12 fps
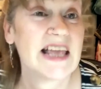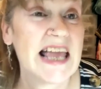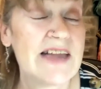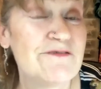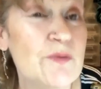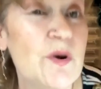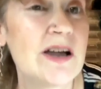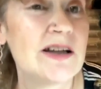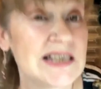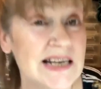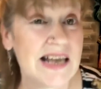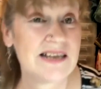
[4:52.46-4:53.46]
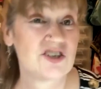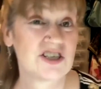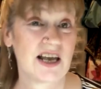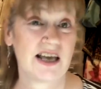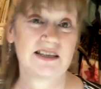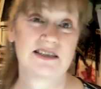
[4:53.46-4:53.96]
If you worked in
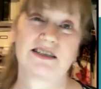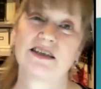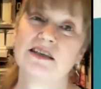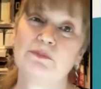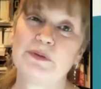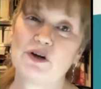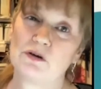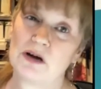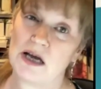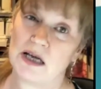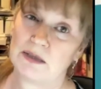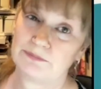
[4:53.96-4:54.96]
inches, you'd be all right.